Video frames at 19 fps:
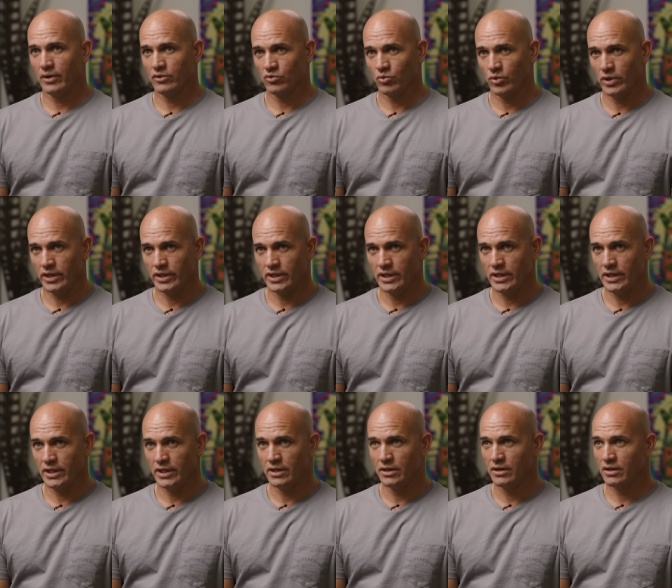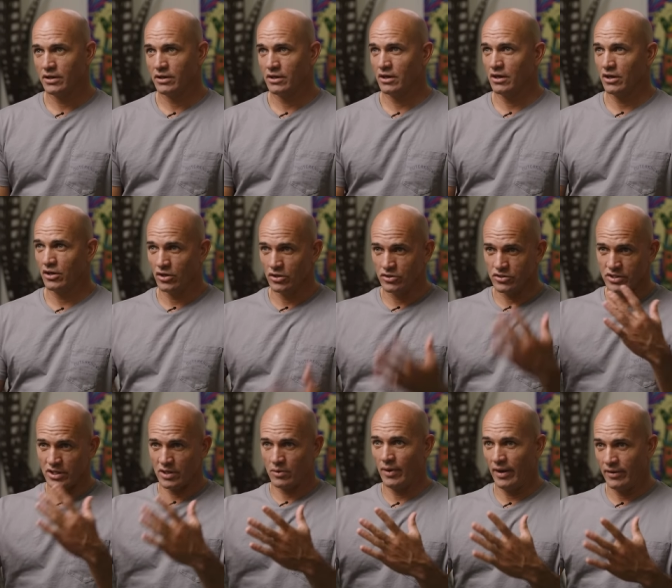I was winning the heat. A good
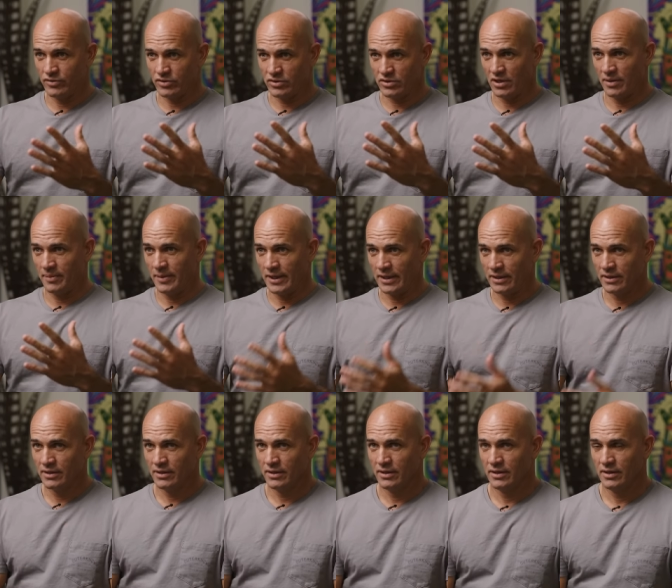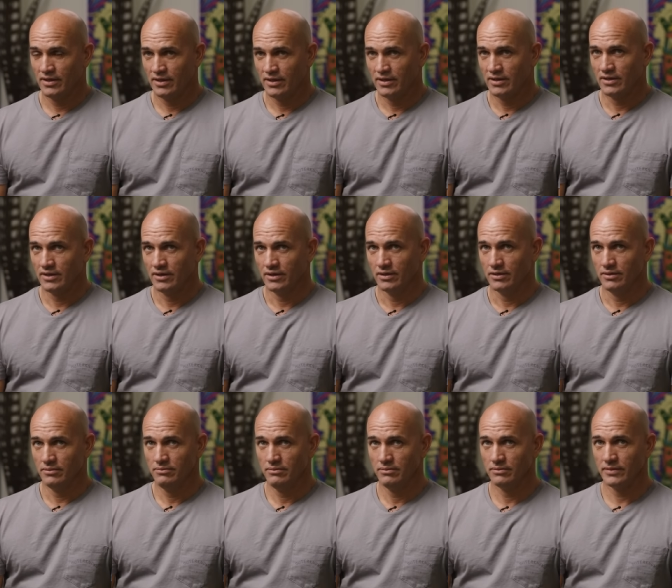set of waves is coming.
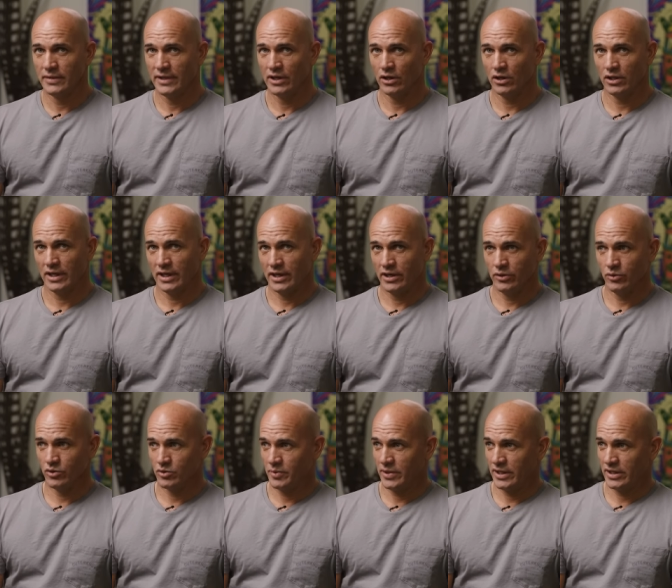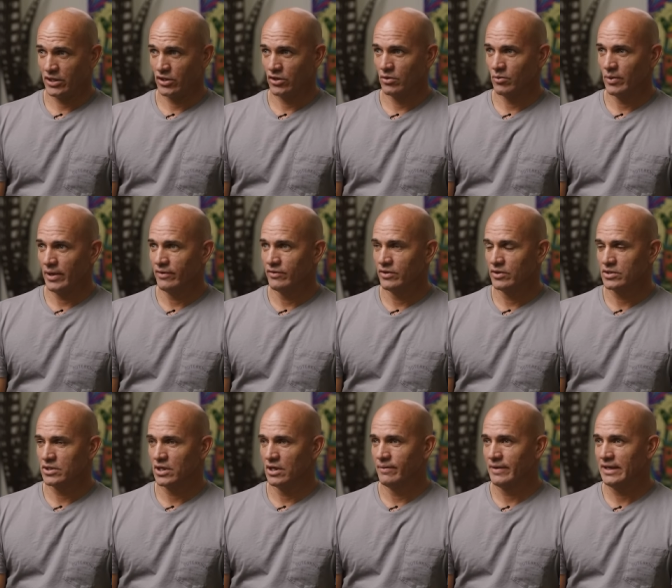And all I had to do was pick the good wave that
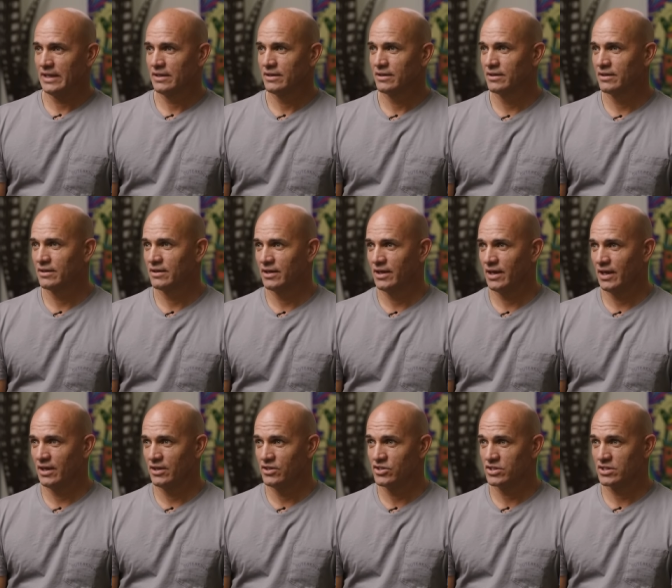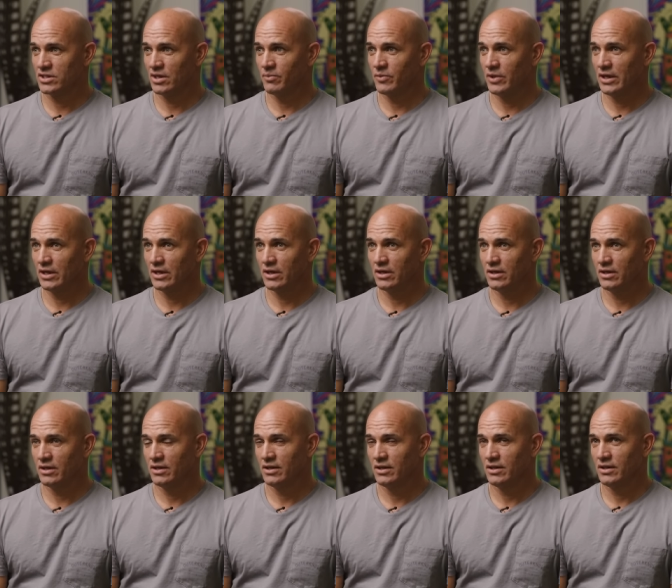was coming. And something
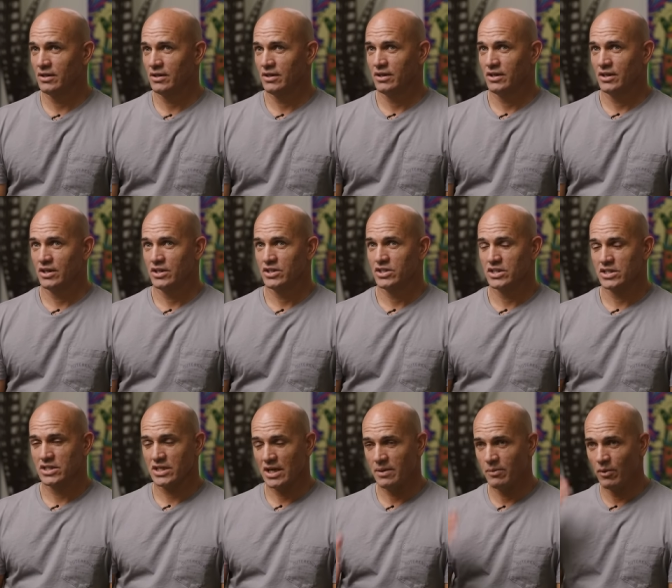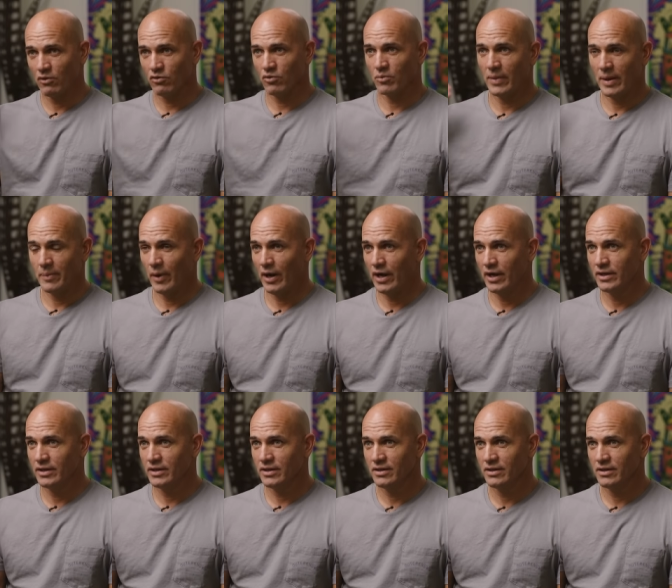just came over my
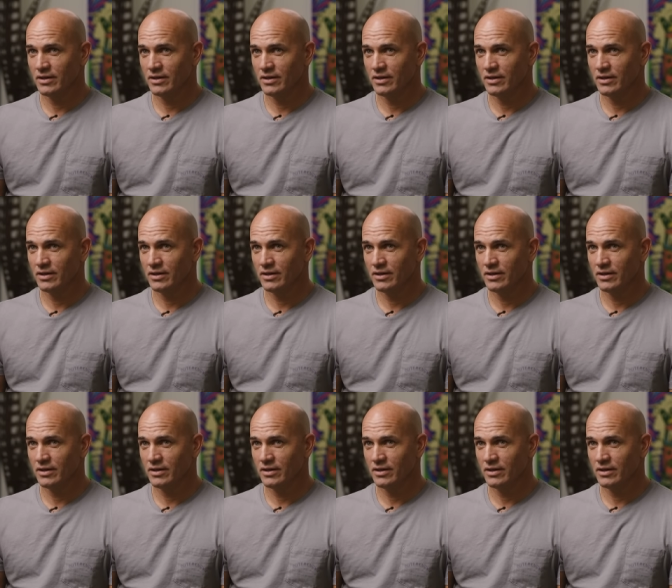mind.